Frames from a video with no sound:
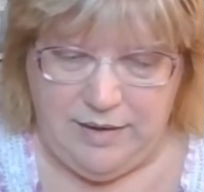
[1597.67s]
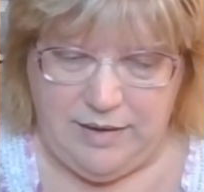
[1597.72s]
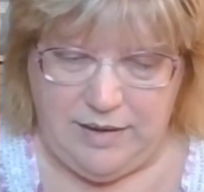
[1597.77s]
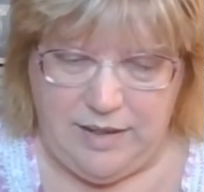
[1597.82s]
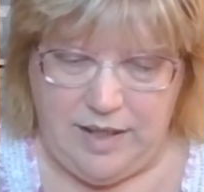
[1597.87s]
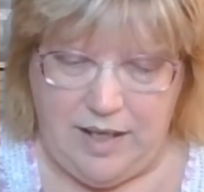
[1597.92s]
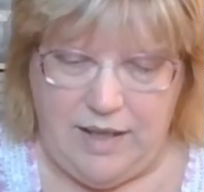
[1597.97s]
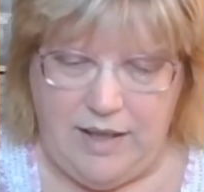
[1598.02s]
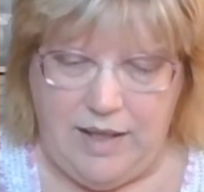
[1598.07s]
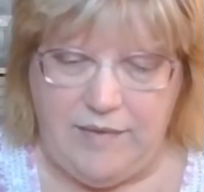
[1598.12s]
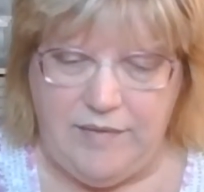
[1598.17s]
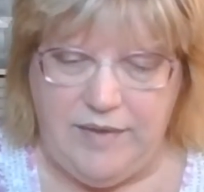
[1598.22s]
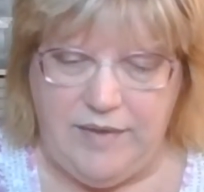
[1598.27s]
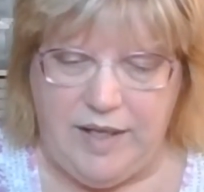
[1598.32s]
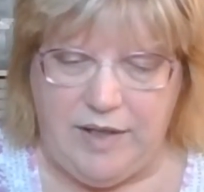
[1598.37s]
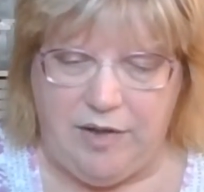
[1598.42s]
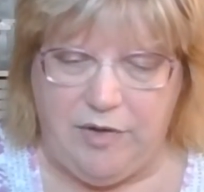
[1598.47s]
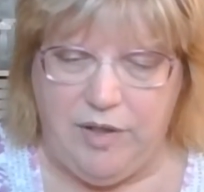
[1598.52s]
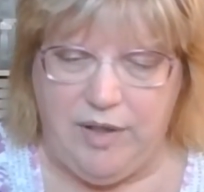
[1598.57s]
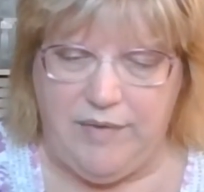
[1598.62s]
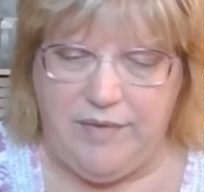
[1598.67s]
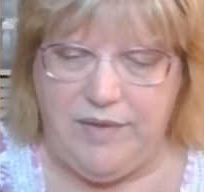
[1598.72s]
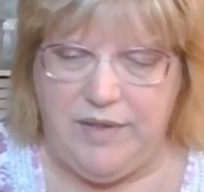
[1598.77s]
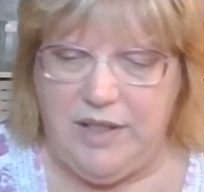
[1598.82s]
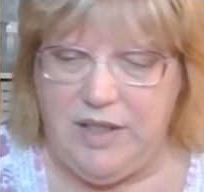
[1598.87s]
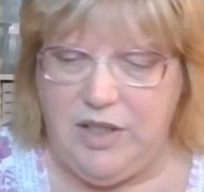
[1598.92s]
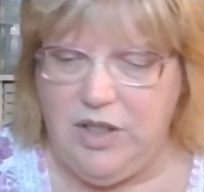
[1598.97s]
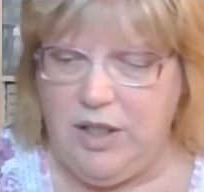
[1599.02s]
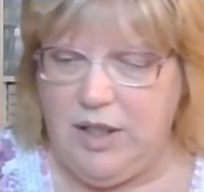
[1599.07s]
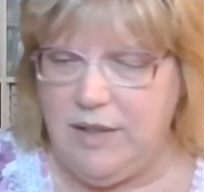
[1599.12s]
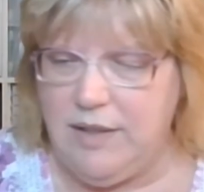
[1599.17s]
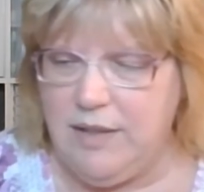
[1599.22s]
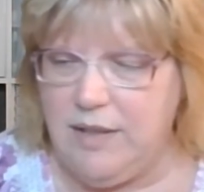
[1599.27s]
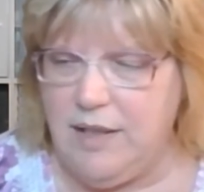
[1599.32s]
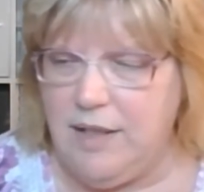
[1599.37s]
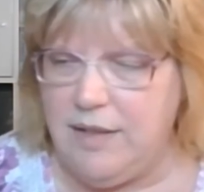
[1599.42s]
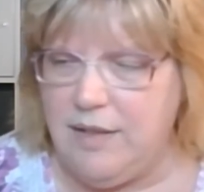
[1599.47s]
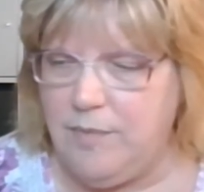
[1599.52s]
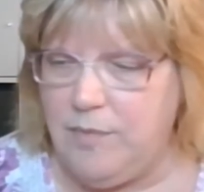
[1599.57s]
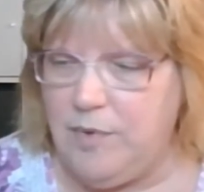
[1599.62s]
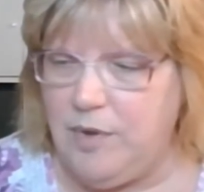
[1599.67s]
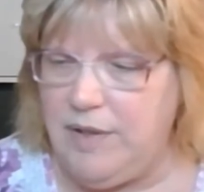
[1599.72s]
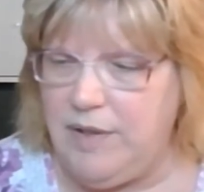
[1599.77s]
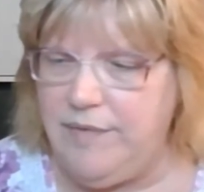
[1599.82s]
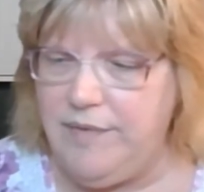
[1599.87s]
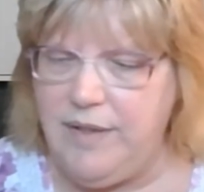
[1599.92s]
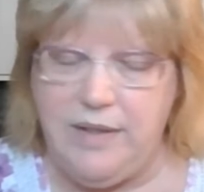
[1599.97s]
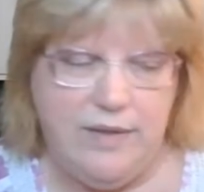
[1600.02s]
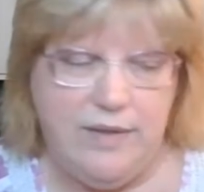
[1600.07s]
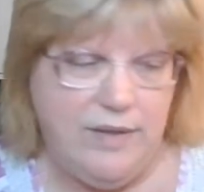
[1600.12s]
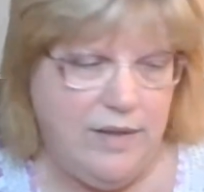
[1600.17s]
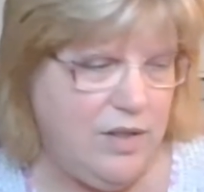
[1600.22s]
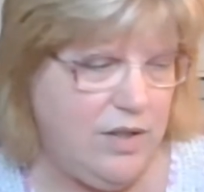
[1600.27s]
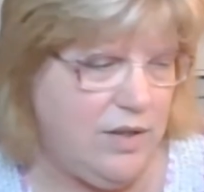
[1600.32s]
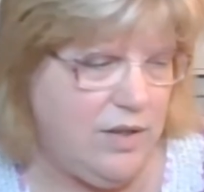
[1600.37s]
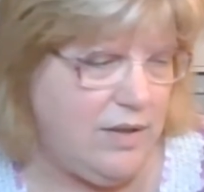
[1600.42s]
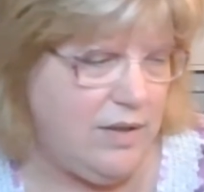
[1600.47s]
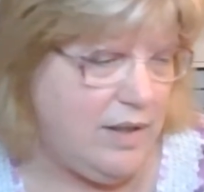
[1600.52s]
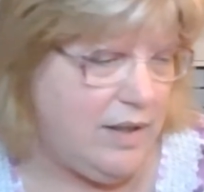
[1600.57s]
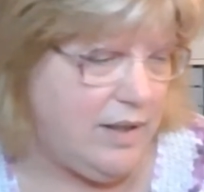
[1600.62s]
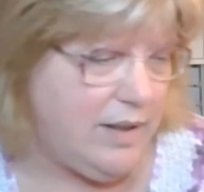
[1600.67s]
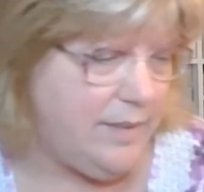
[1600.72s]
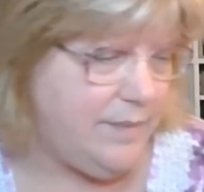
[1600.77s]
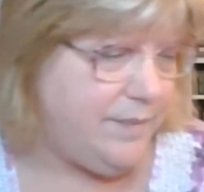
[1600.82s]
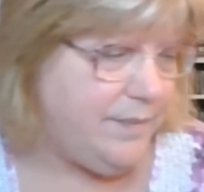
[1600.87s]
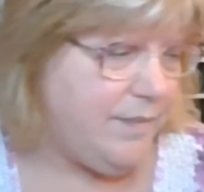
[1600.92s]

I love decorative stitching. It's got some really fun stitches in it.